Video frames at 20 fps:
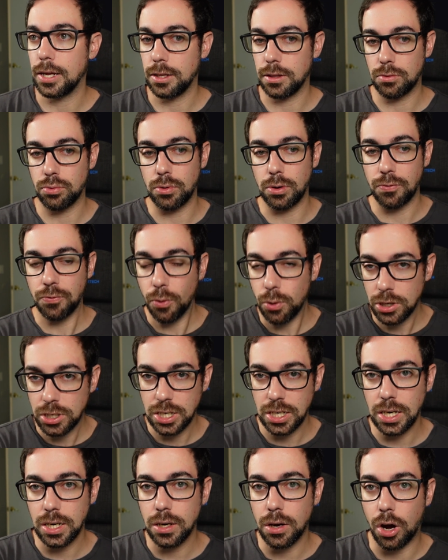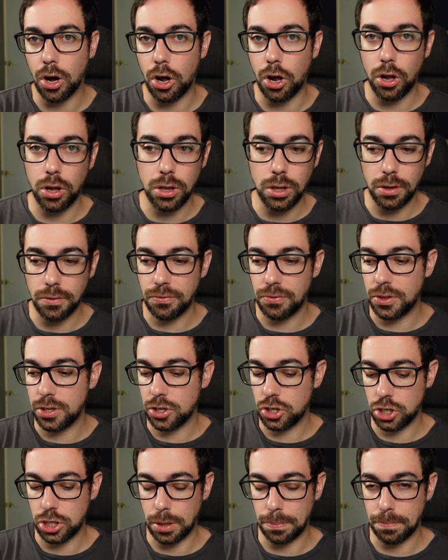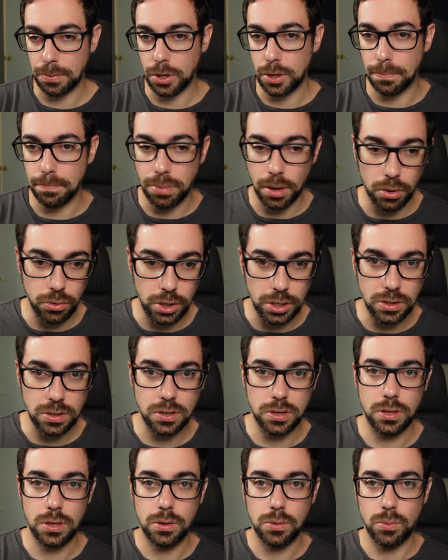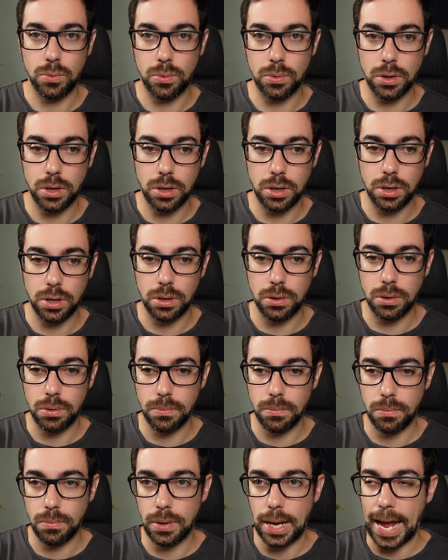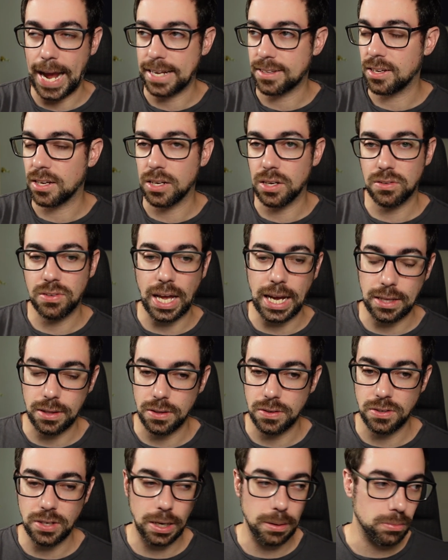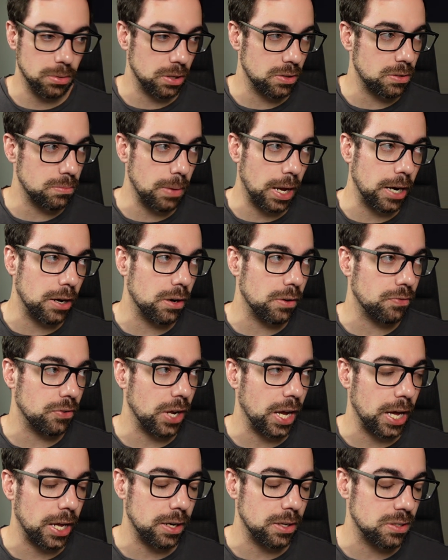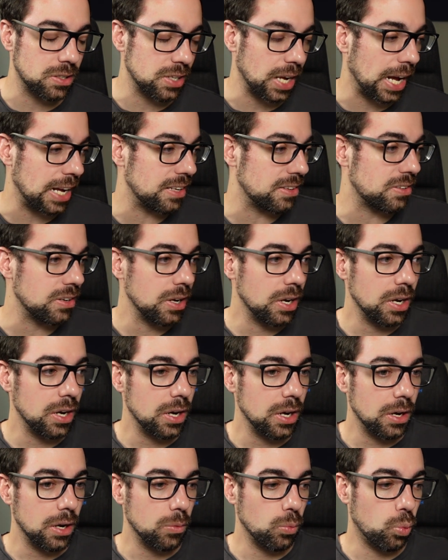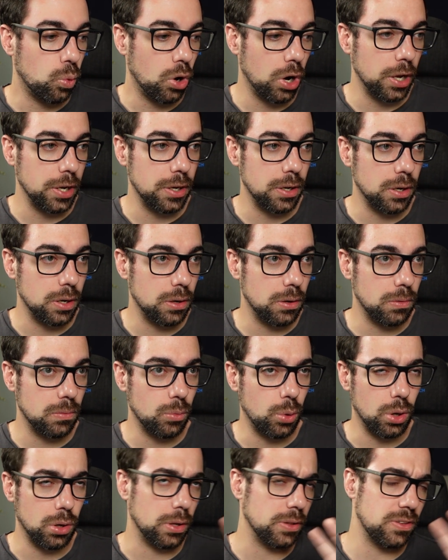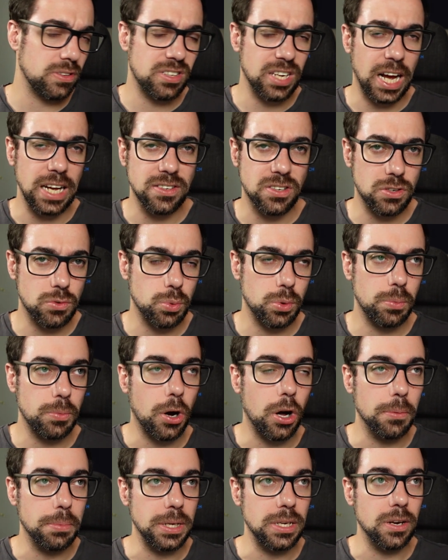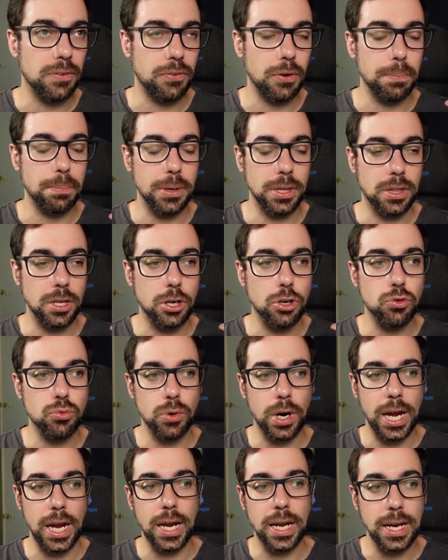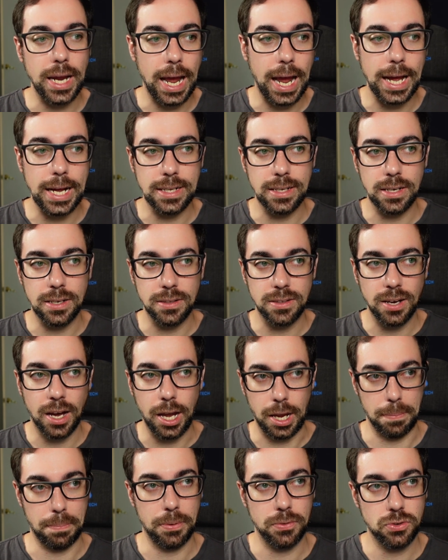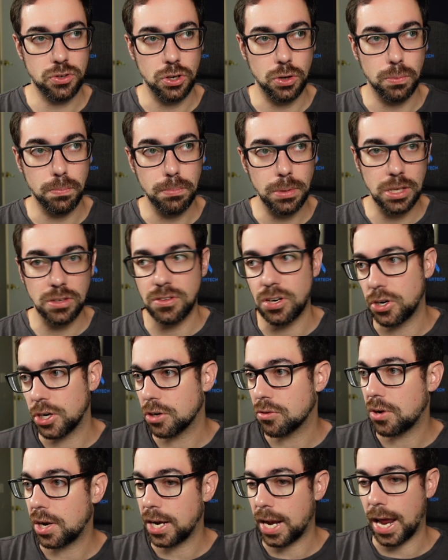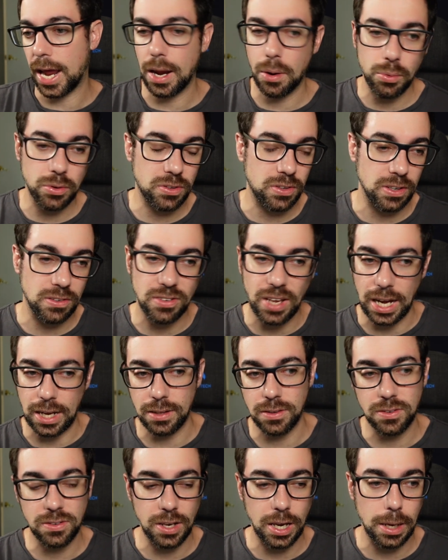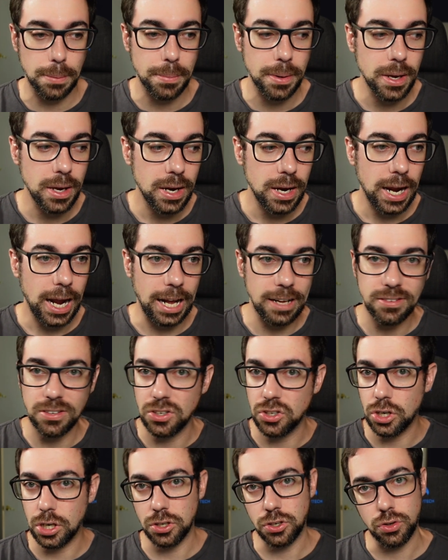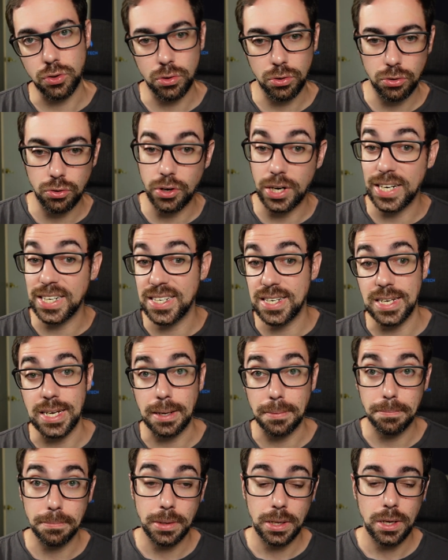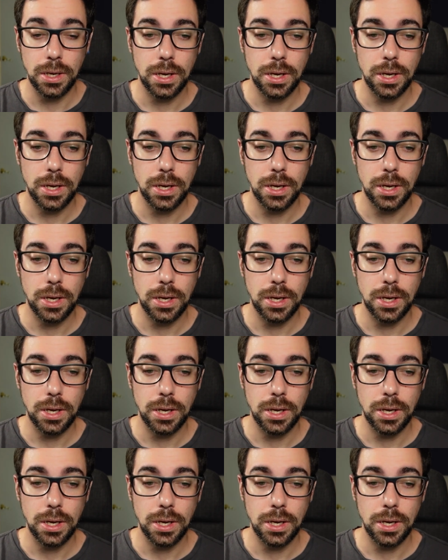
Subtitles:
in 3.14, all of the ship components were acting exactly the same. Doesn't matter if you had a size 1, well, the sizes would all be different, but the grade and type. So military grade A was exactly the same as industrial grade D.